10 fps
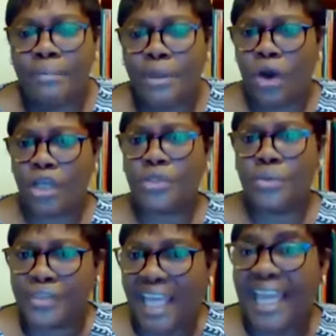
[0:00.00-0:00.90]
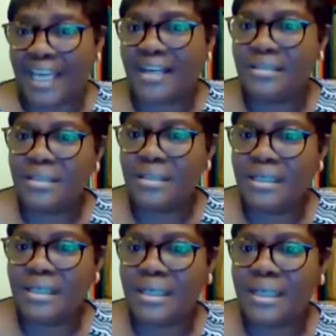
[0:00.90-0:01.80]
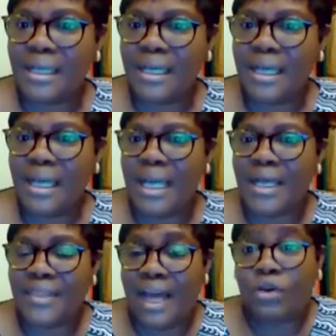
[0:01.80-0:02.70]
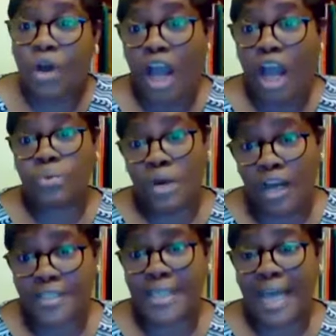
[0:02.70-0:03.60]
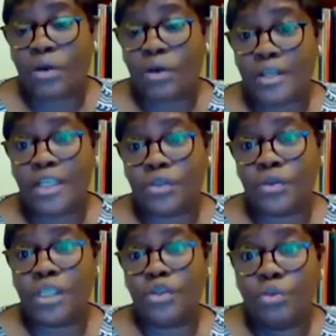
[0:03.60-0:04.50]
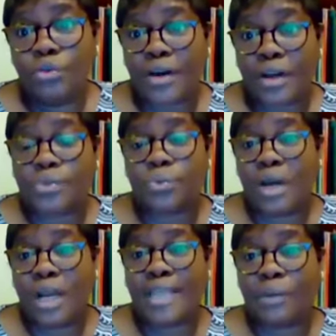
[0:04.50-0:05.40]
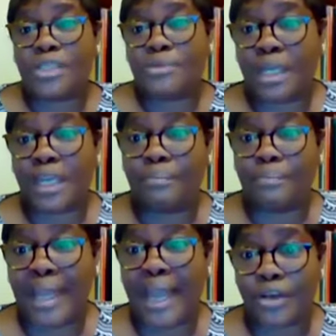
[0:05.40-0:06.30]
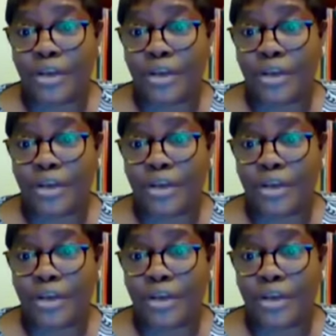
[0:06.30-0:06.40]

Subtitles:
Because you think that God works according to the numerous words that we speak in prayer.